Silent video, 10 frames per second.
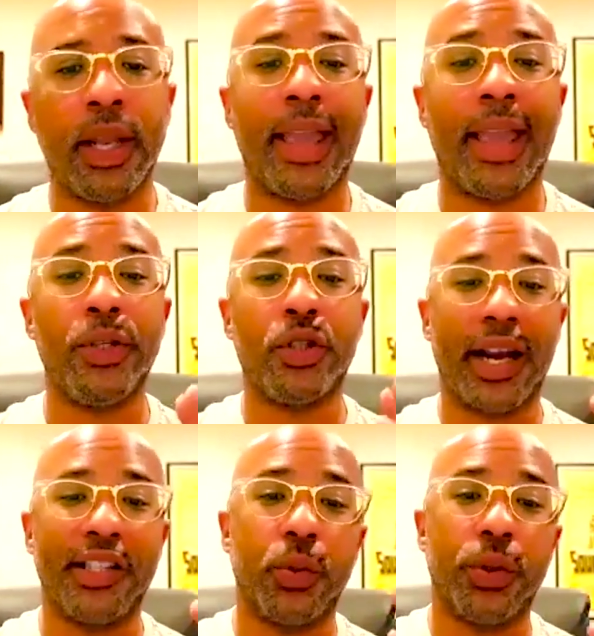And we
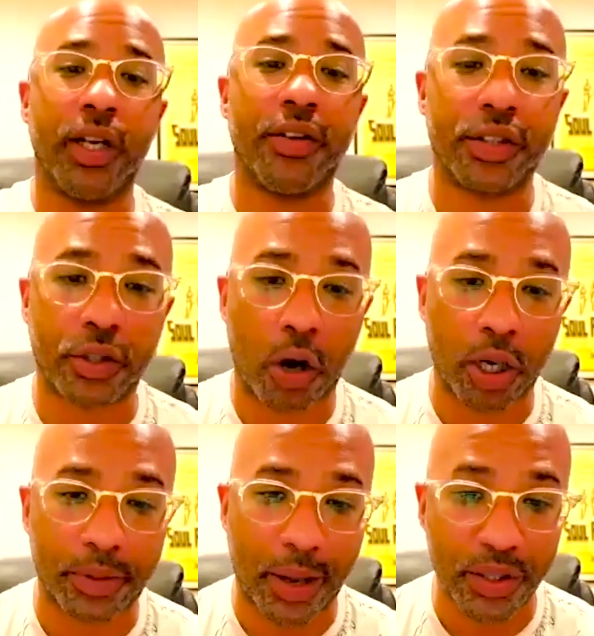tried to do another
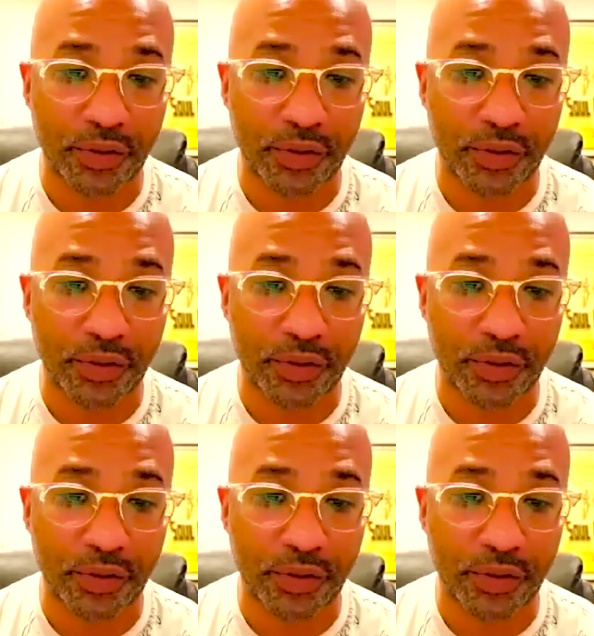startup that was